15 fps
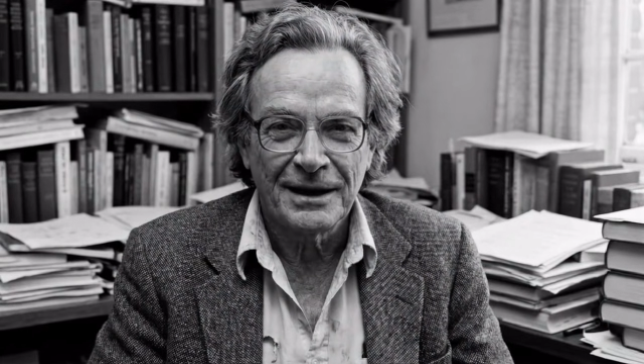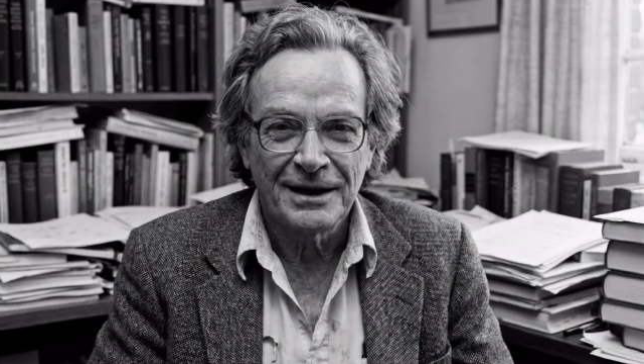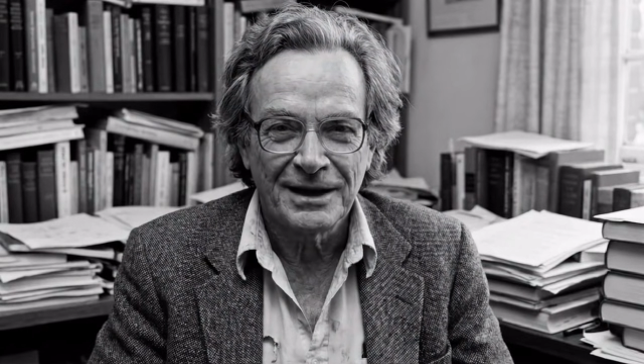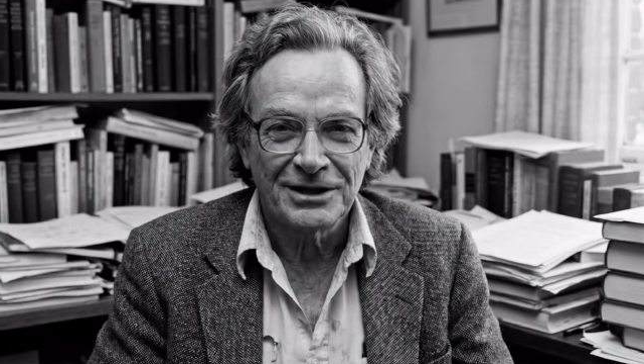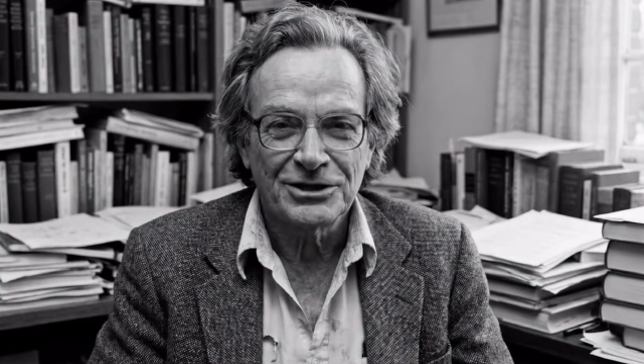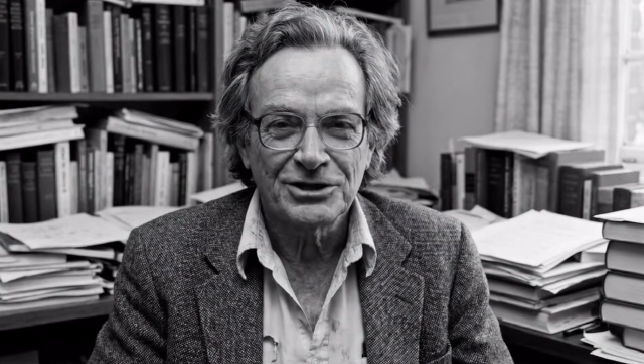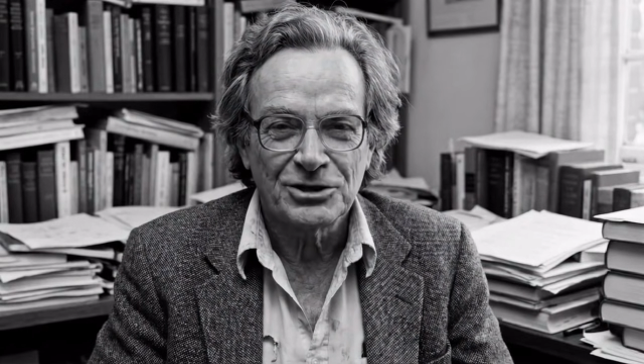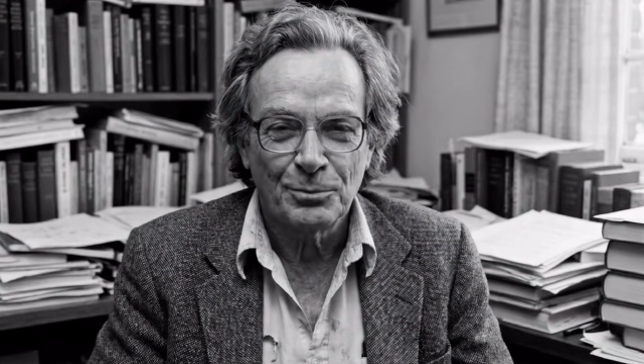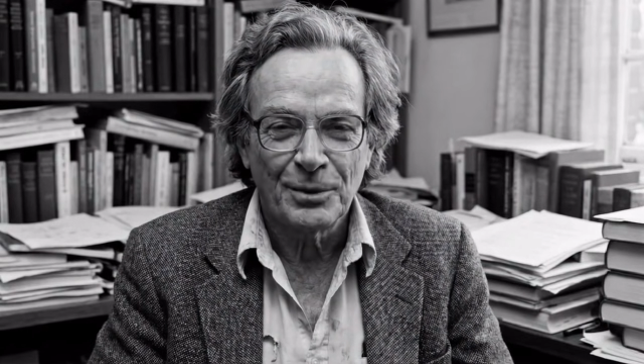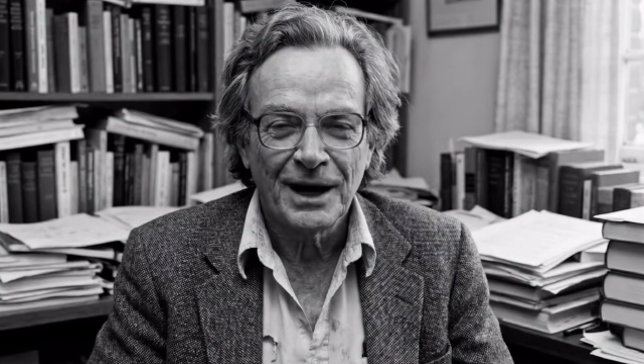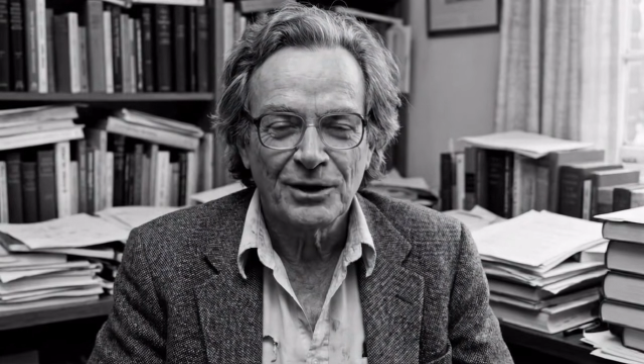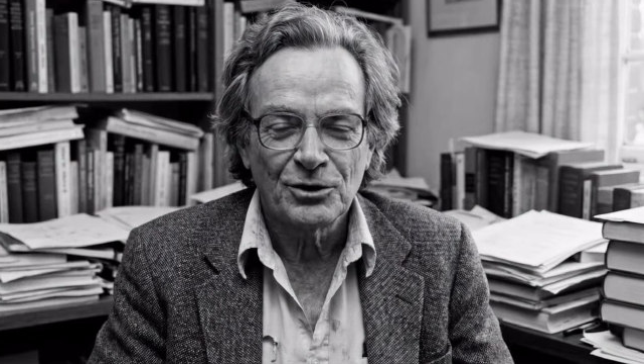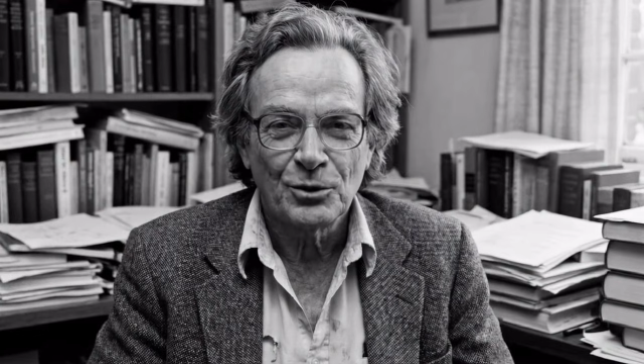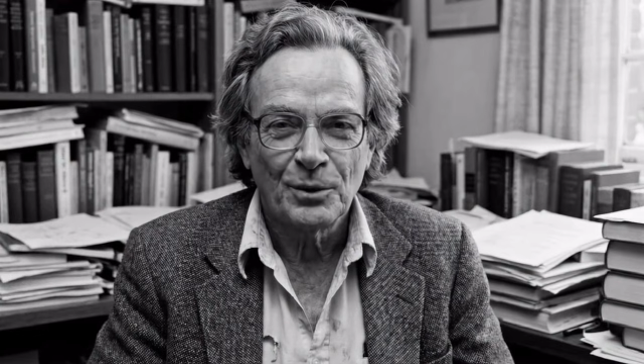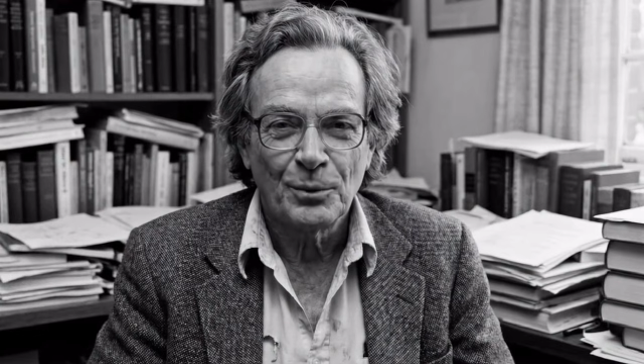It's a
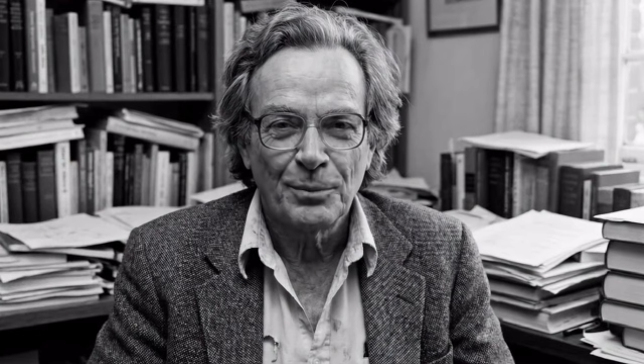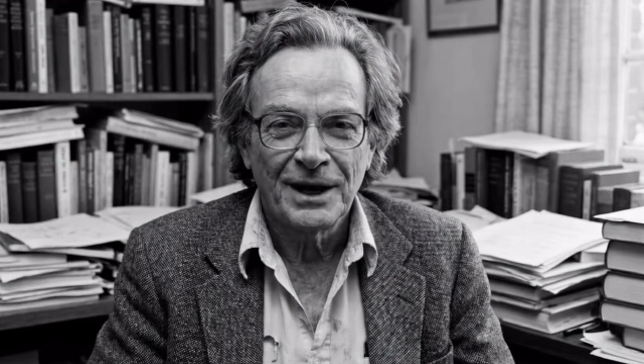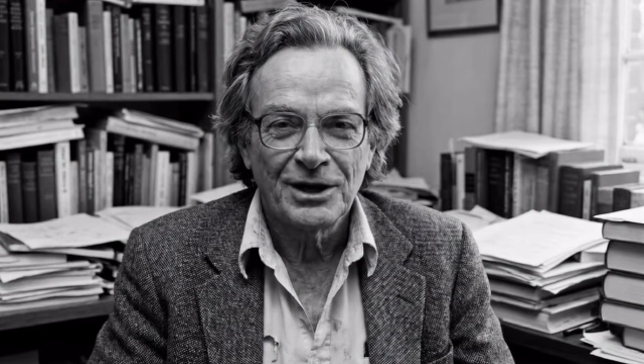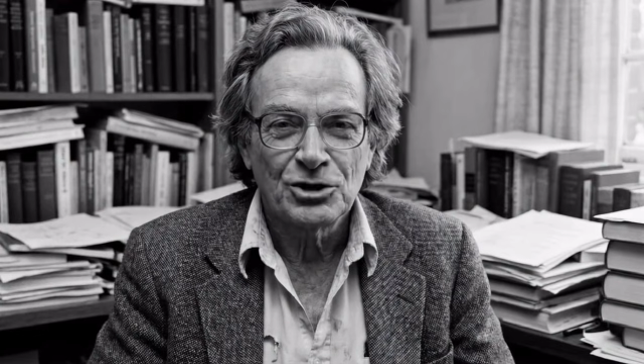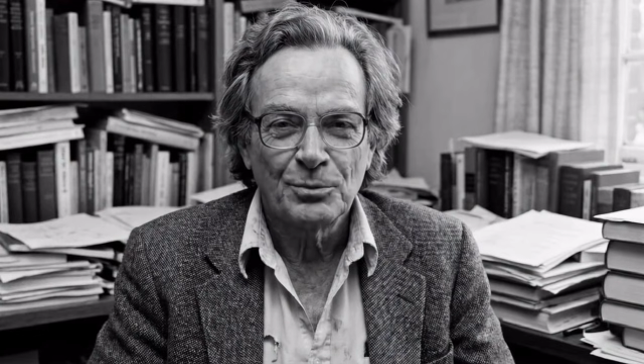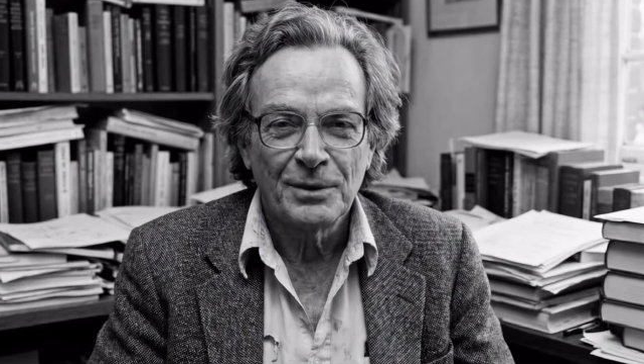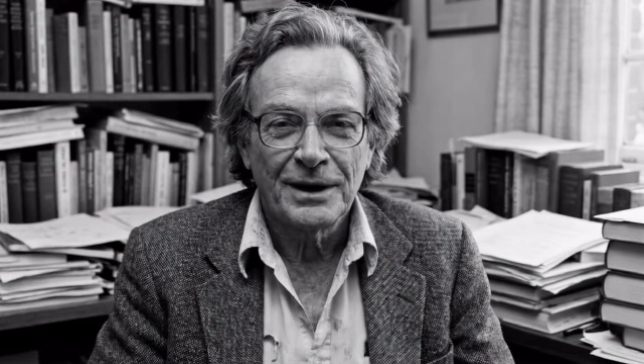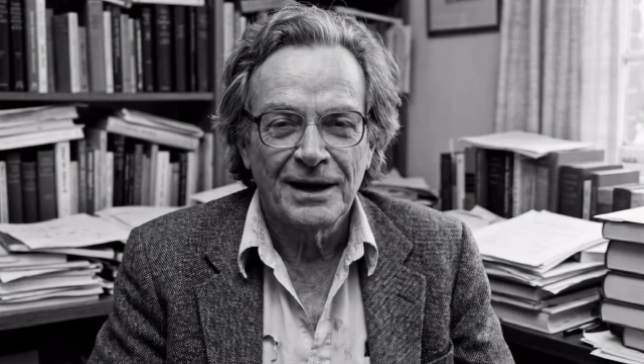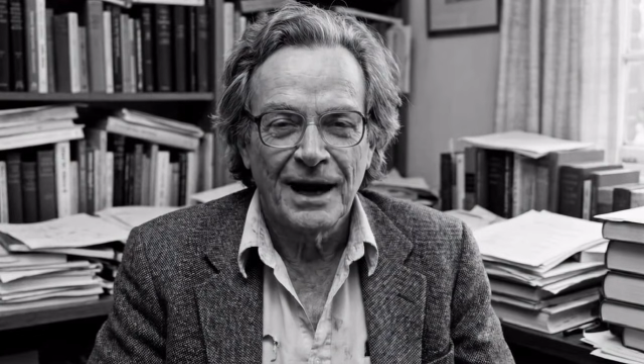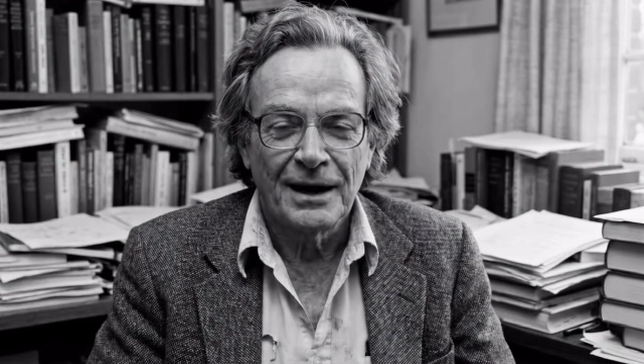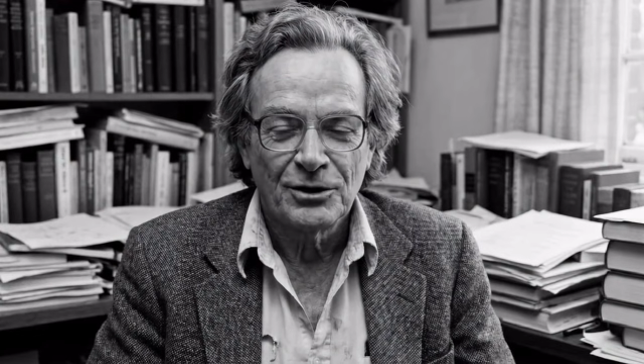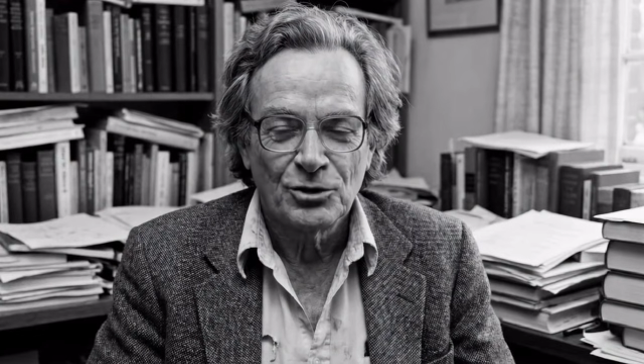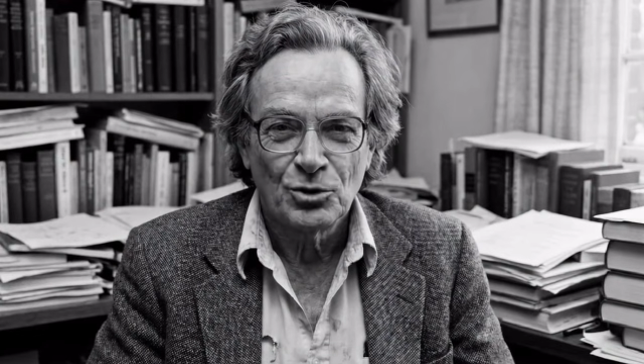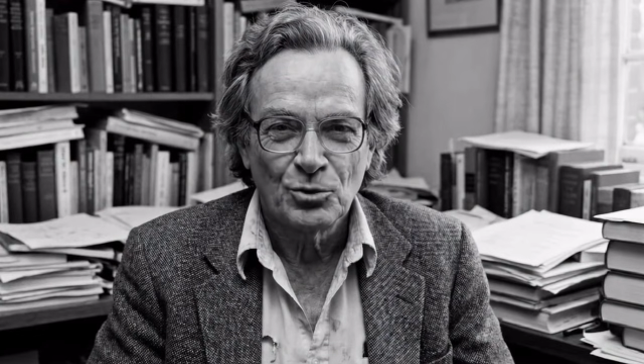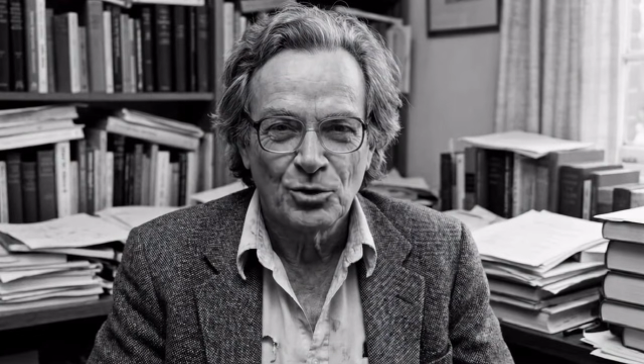spectrum, a measurement,
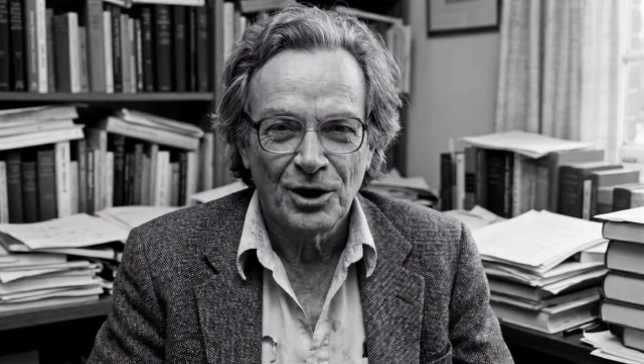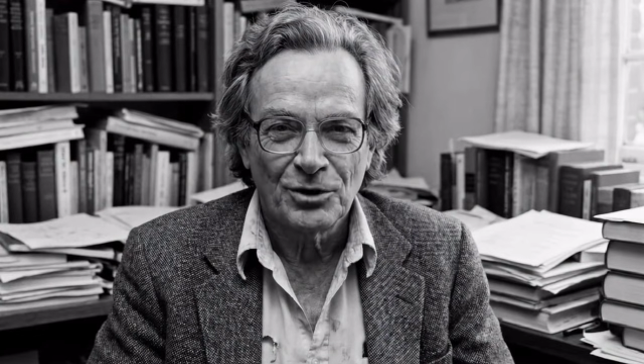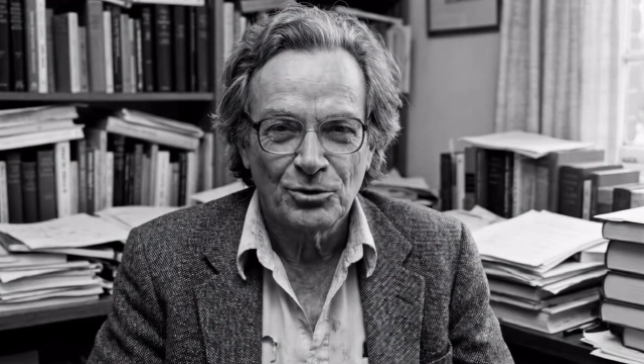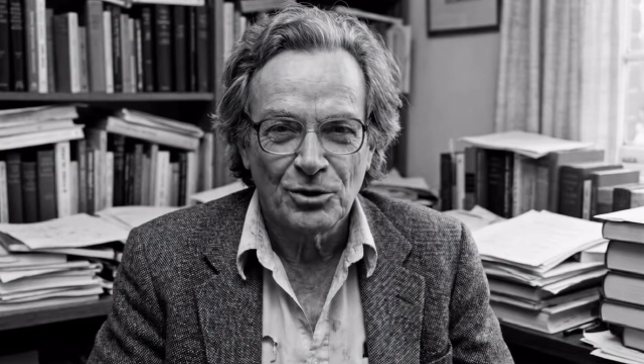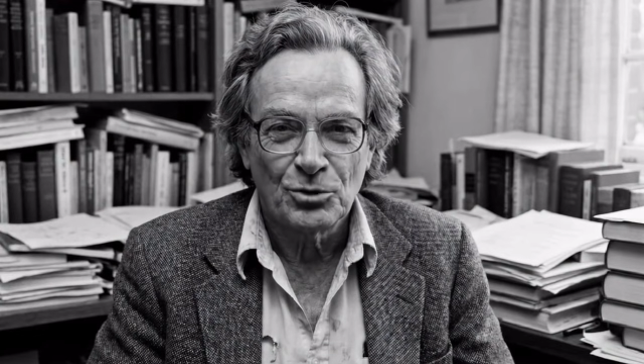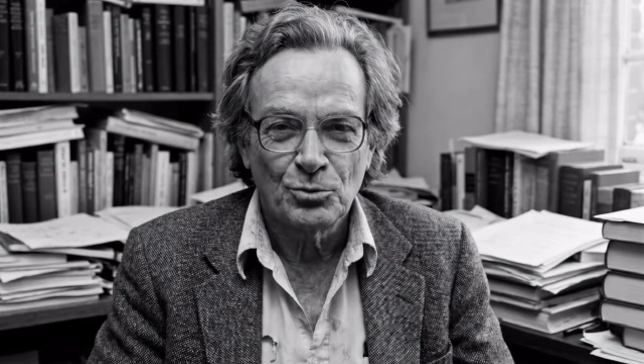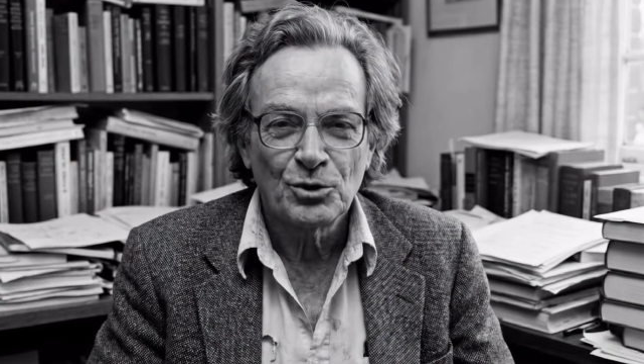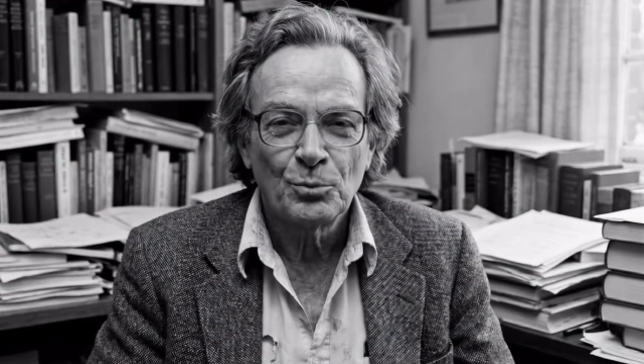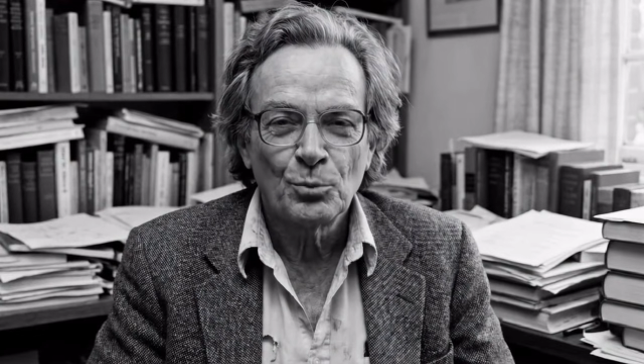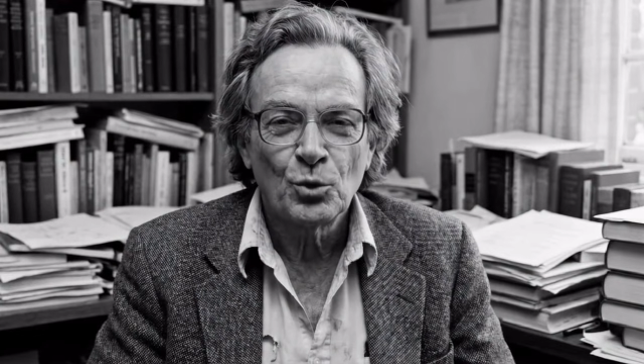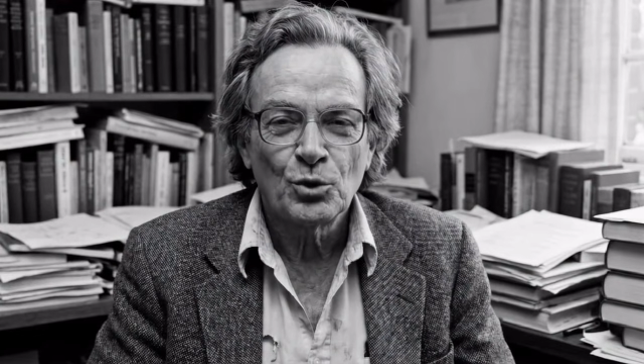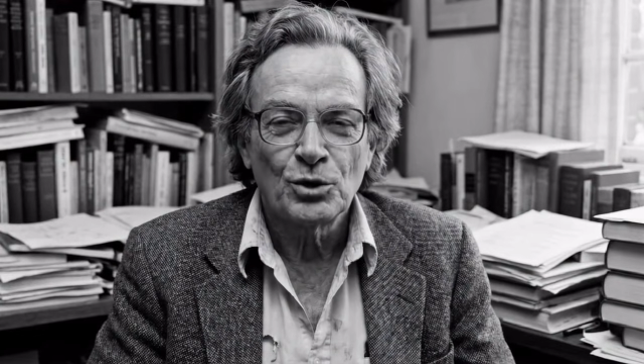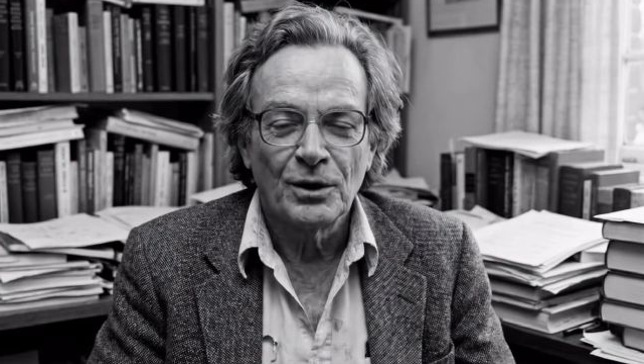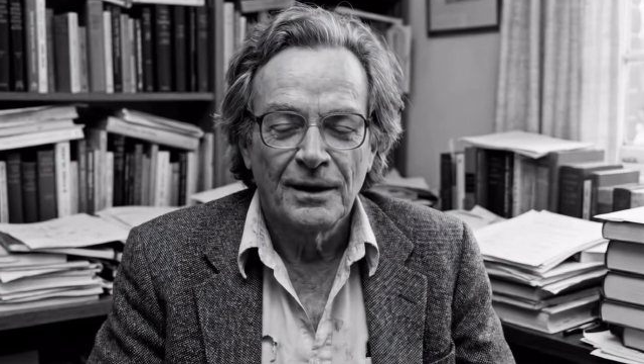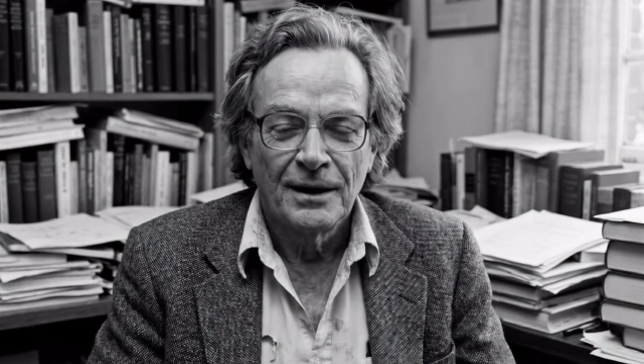not two countries with a
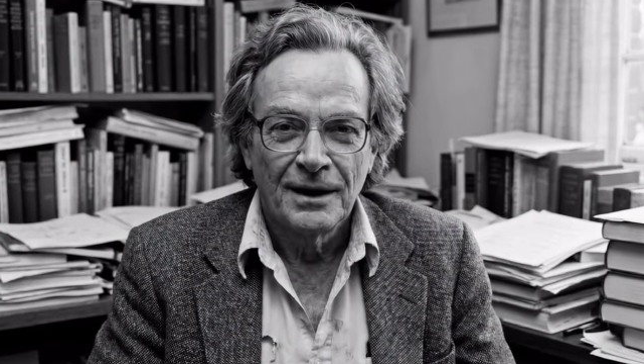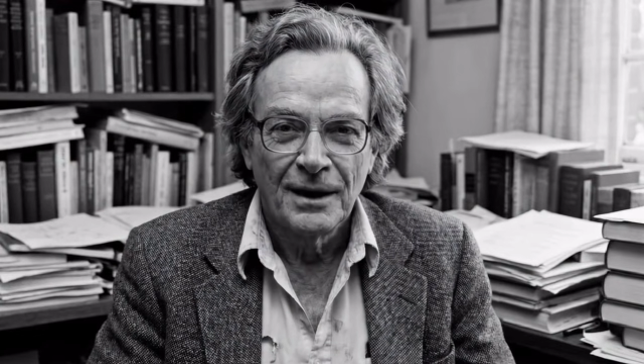border.